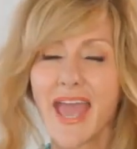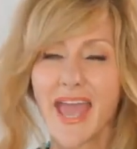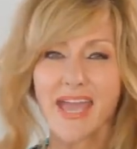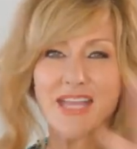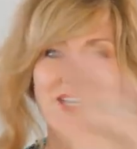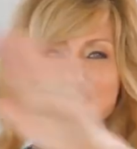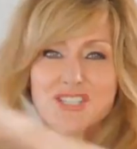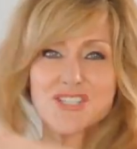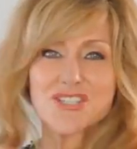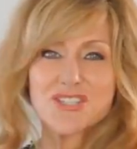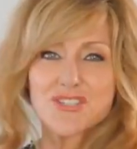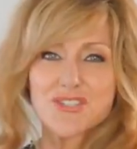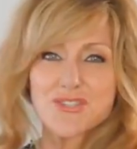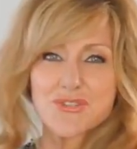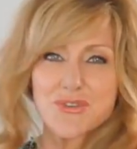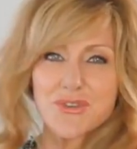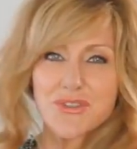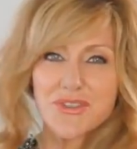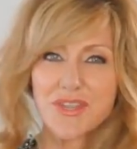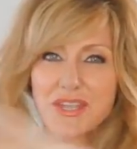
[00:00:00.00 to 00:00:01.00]
and just
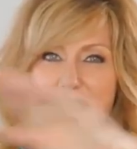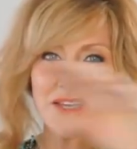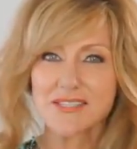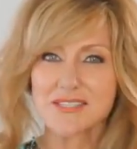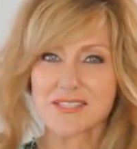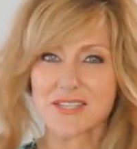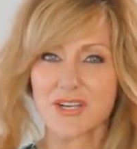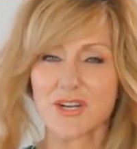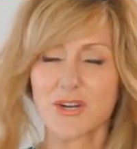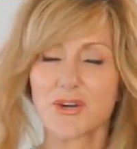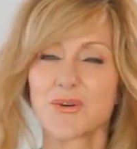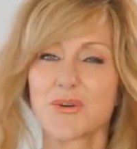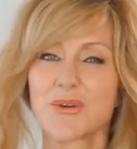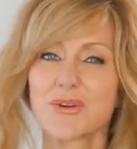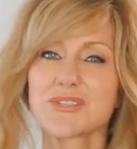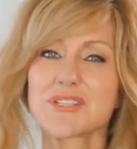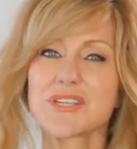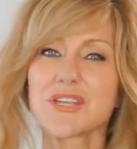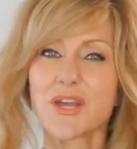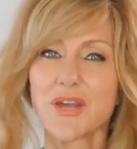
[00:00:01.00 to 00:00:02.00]
do things that are
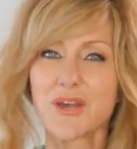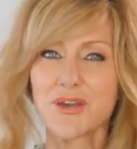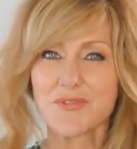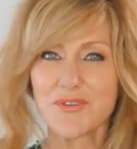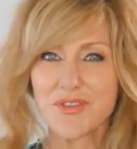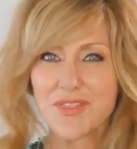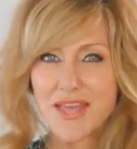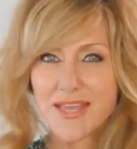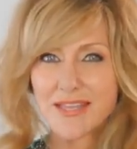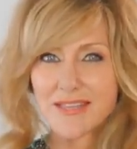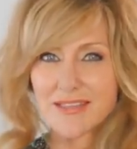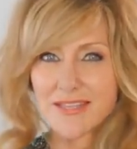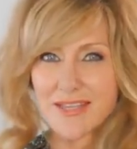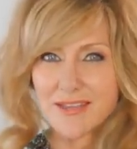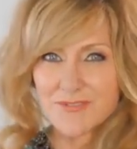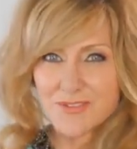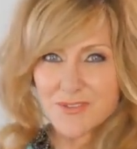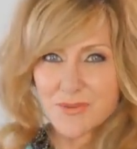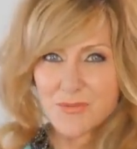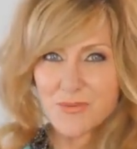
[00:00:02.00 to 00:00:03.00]
crossing over that
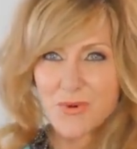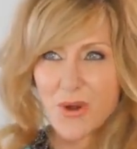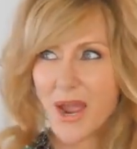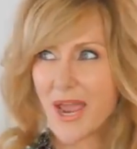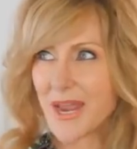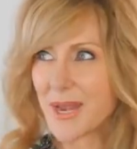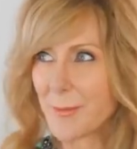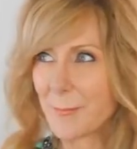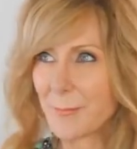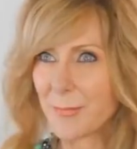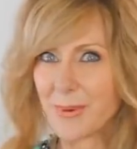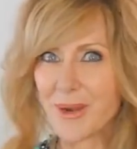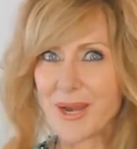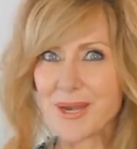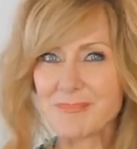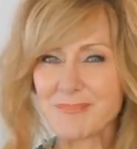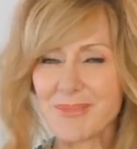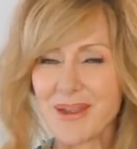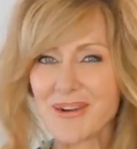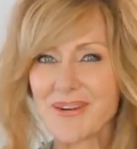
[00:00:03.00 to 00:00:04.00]
left-right
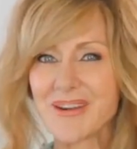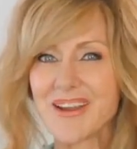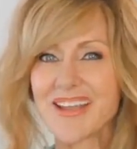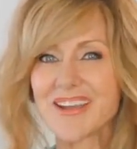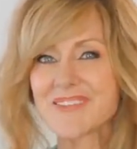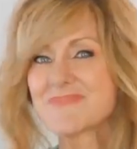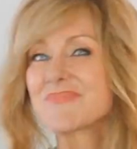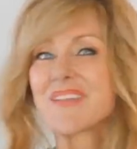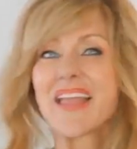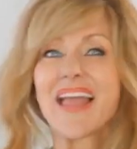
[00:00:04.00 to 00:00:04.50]
brain barrier.